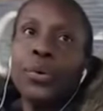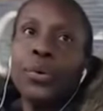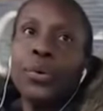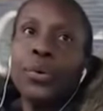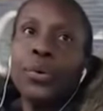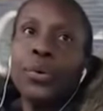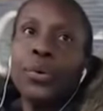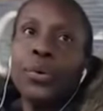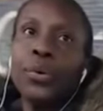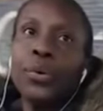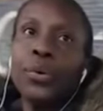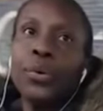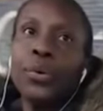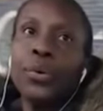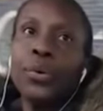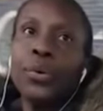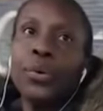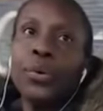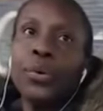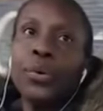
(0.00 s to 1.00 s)

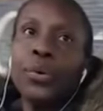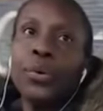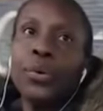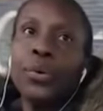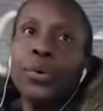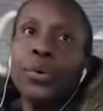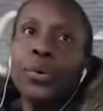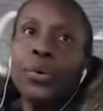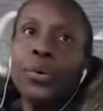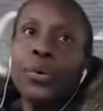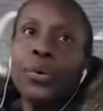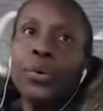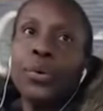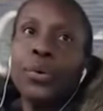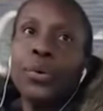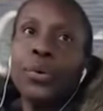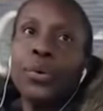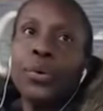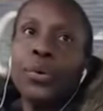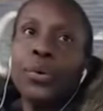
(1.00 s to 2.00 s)

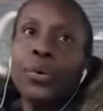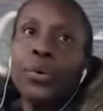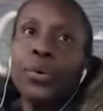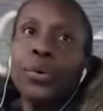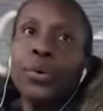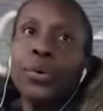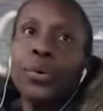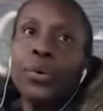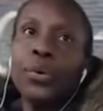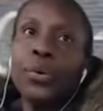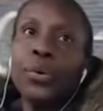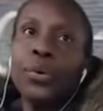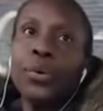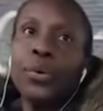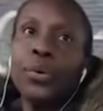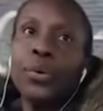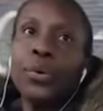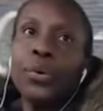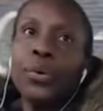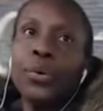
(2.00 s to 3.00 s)

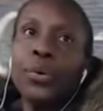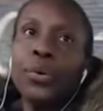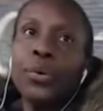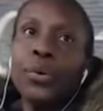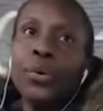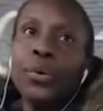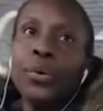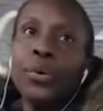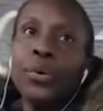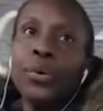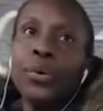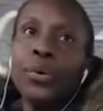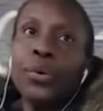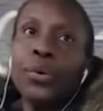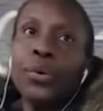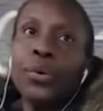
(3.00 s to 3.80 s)
[no speech]